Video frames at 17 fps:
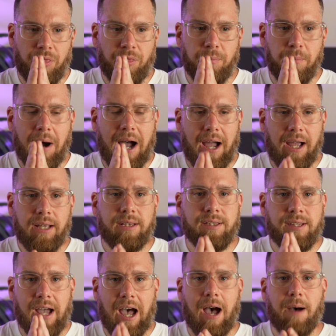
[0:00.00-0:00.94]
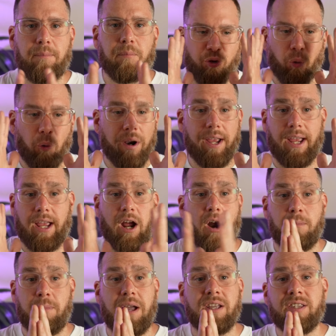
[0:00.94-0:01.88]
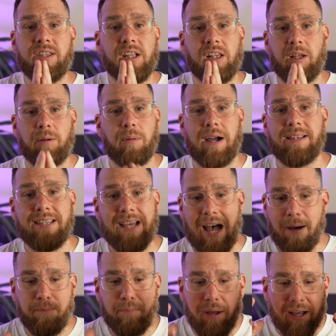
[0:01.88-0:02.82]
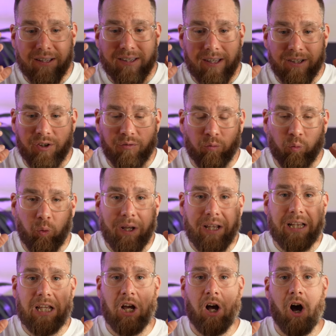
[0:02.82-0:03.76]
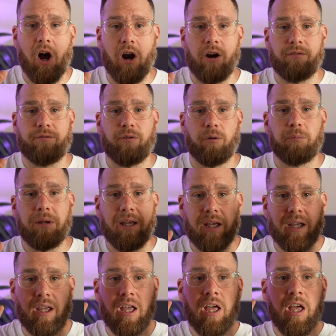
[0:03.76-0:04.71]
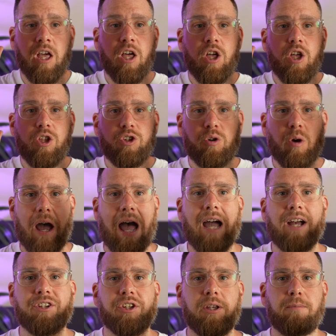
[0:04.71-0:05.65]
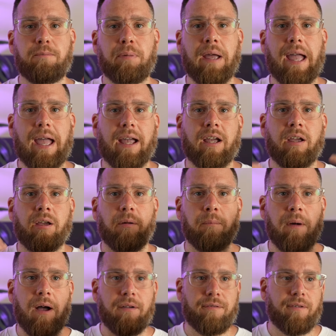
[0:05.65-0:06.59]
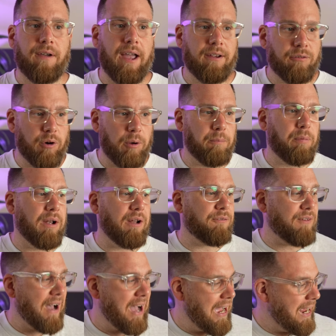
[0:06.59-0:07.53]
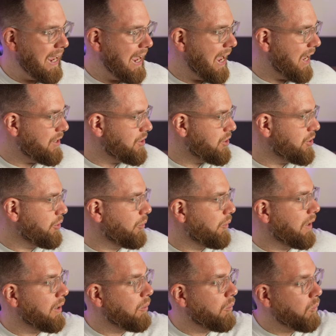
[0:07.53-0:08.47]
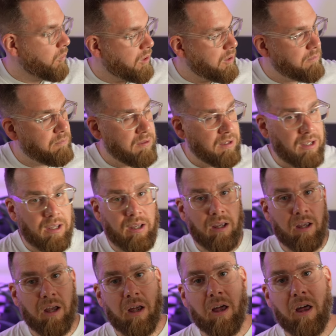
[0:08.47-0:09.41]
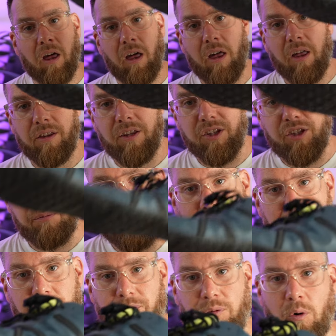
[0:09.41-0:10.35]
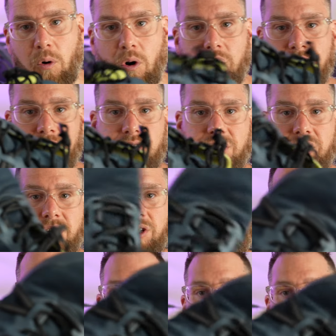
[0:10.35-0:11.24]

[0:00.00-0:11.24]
my top three are basically my top picks. It's really hard for me to actually pick my favorite, but if I had to, it would be the Speedforce